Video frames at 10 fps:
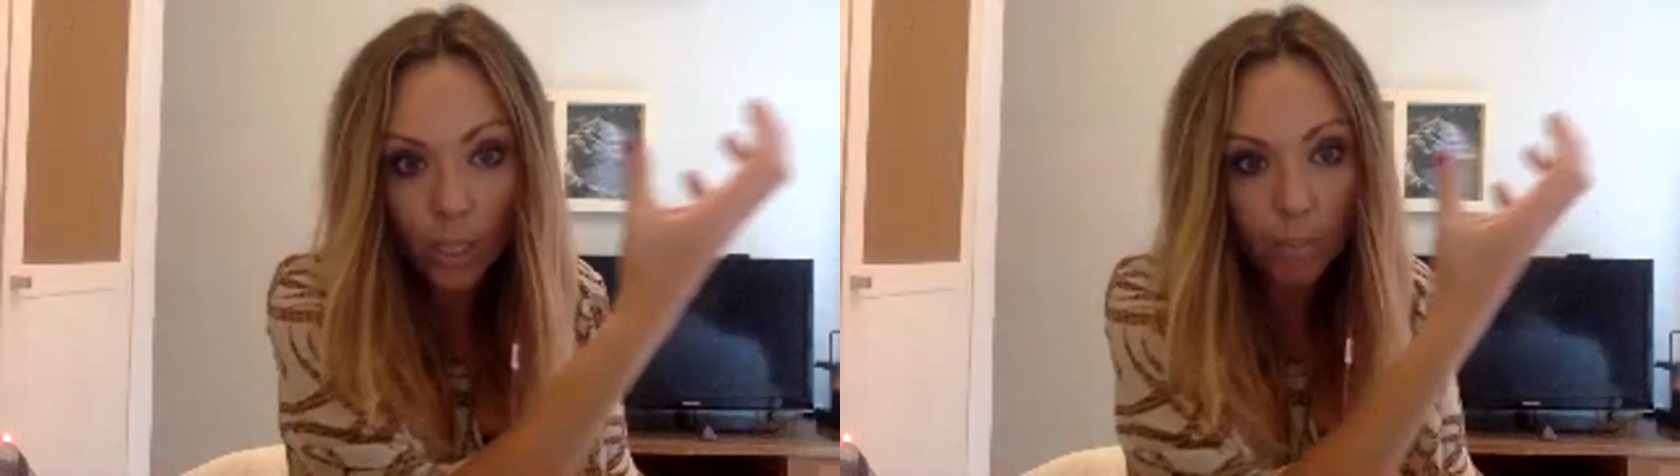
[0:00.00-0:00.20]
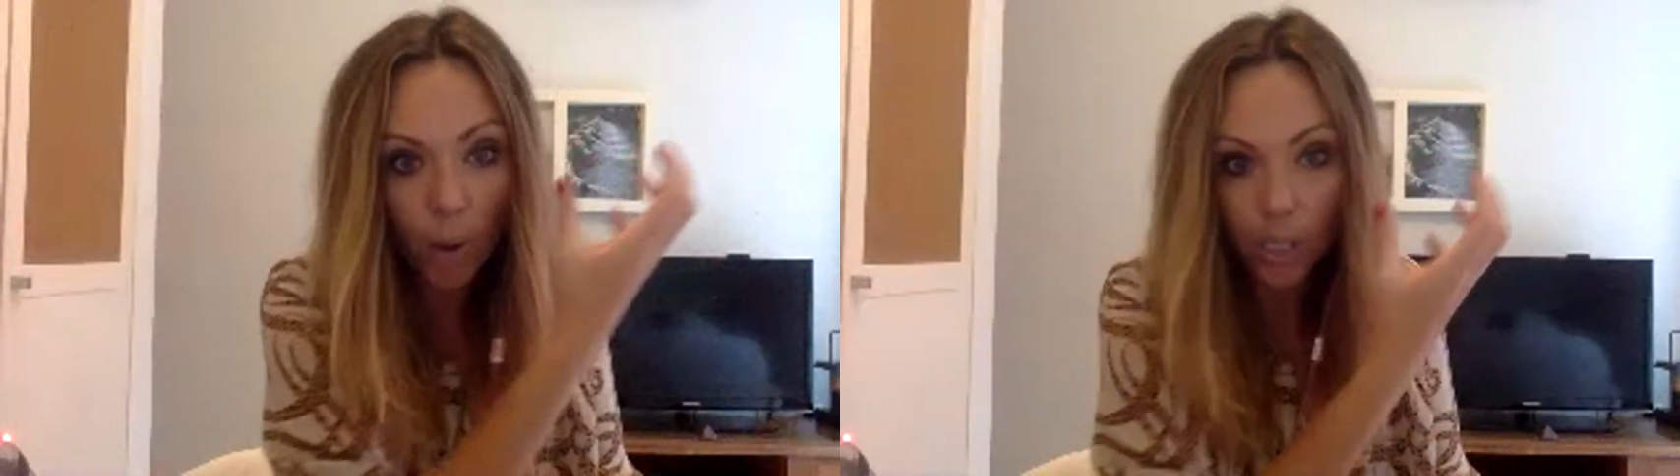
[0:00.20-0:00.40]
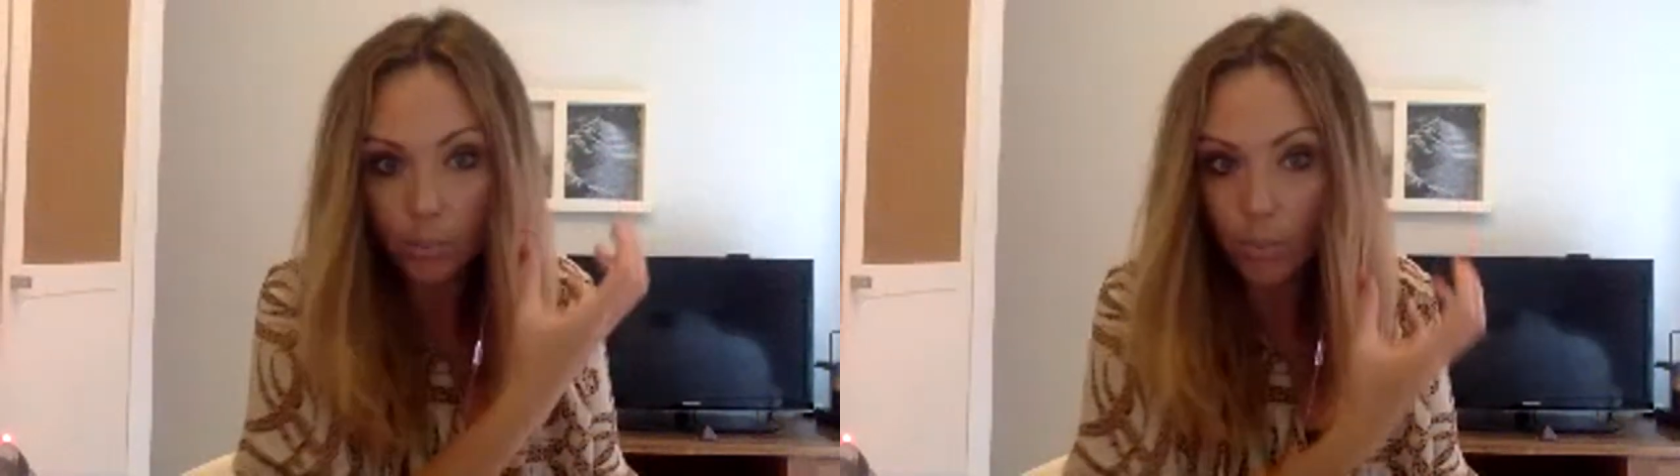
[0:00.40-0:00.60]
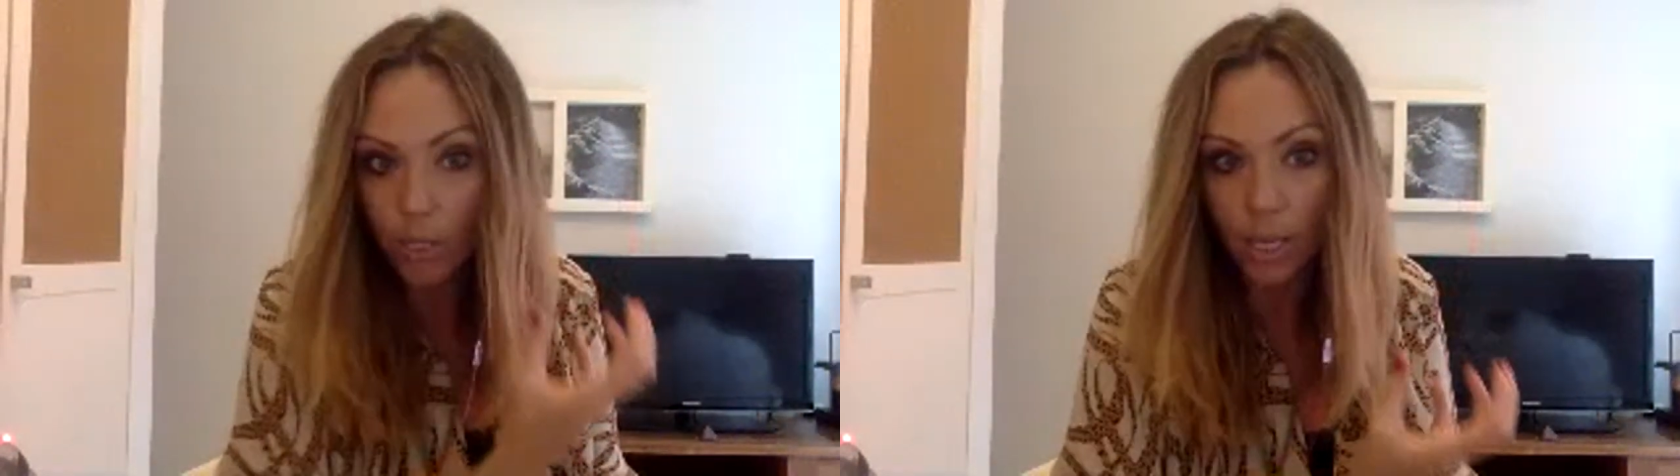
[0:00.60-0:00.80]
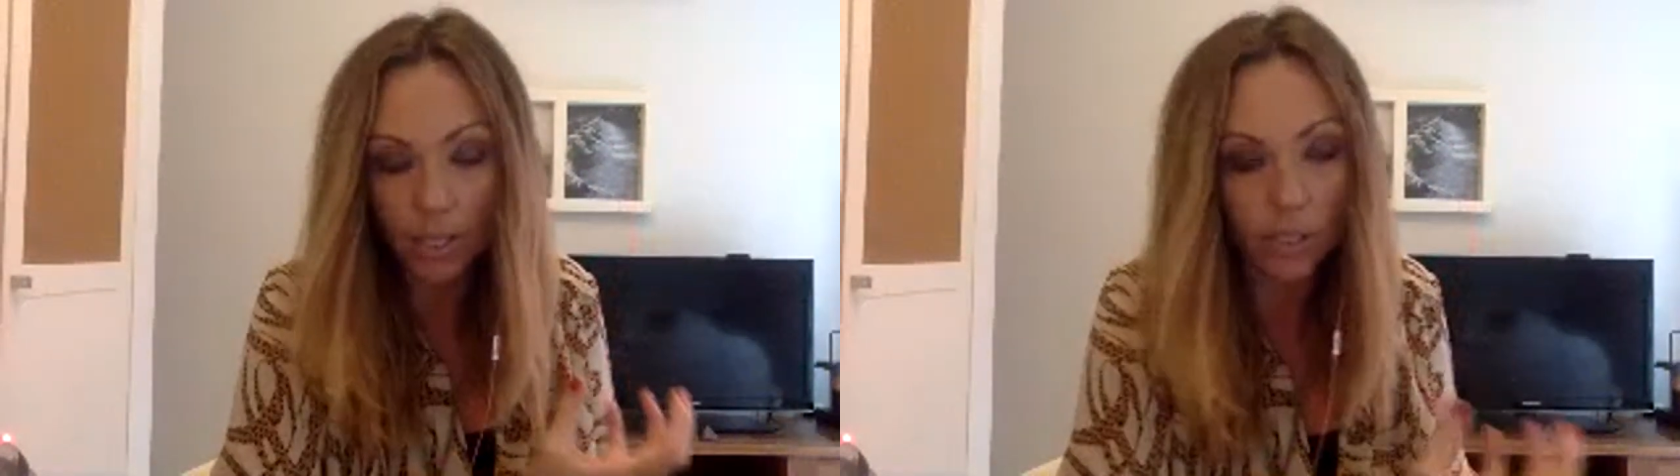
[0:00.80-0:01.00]

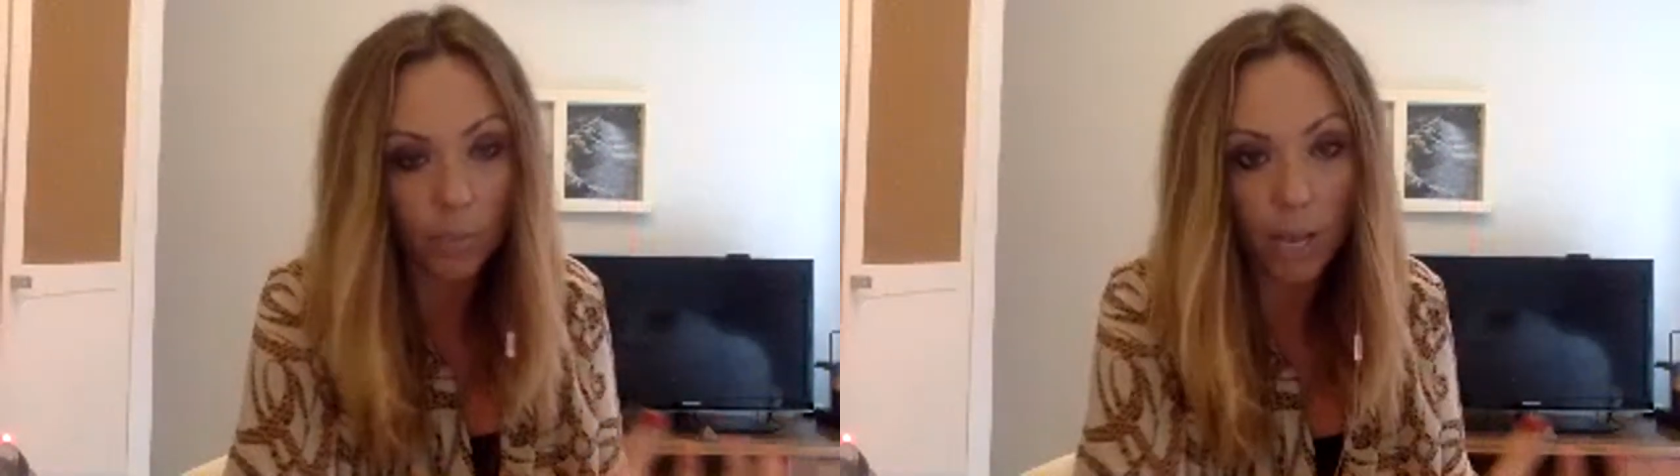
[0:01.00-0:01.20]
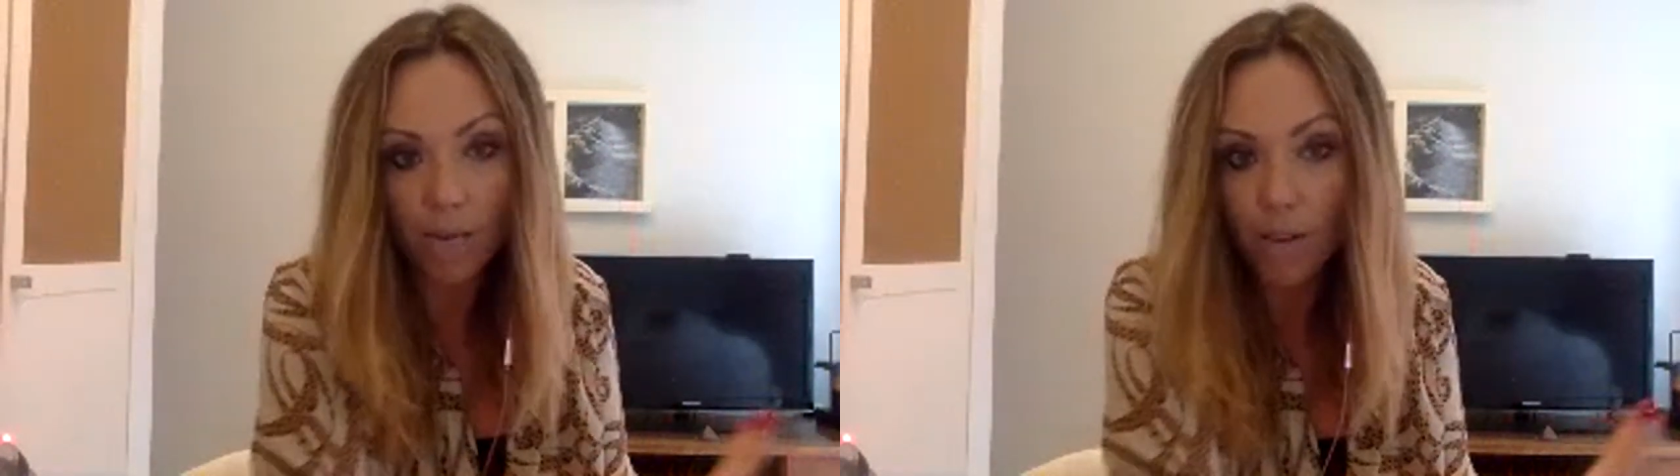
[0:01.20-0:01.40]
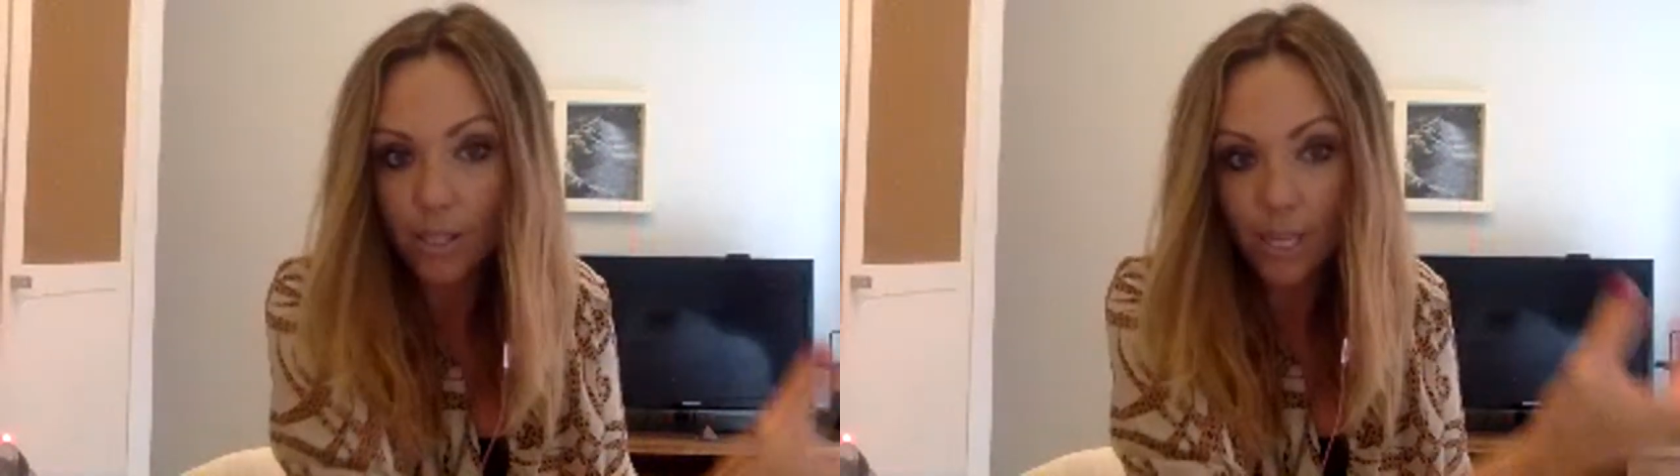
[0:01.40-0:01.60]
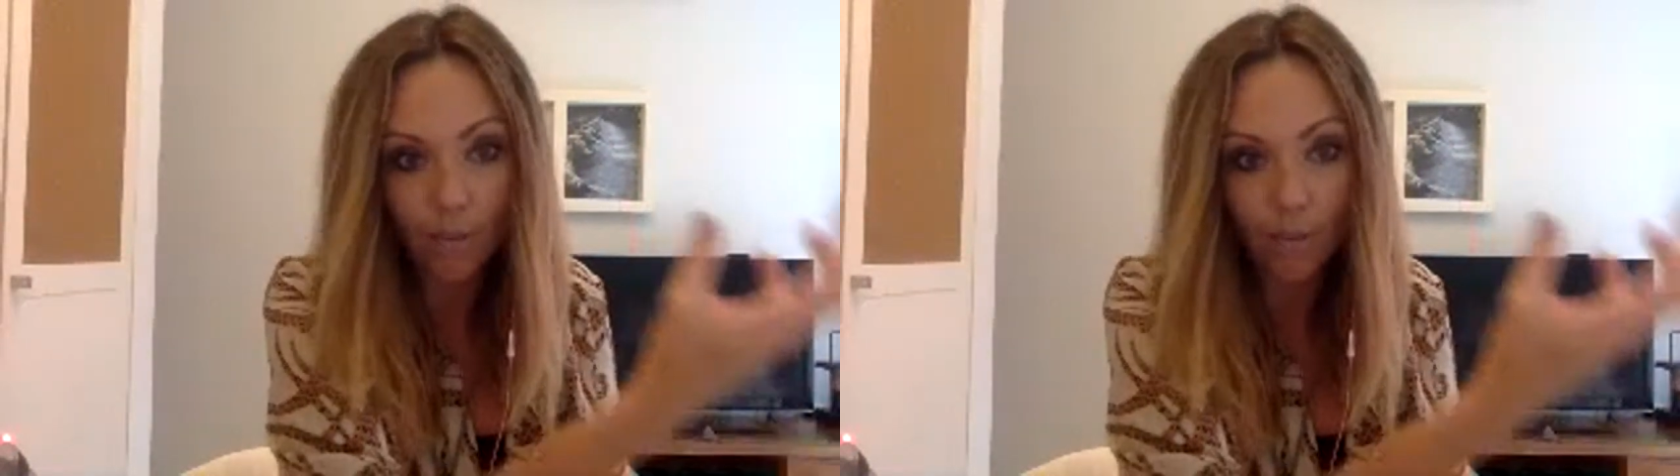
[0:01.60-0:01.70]
embodiment experience that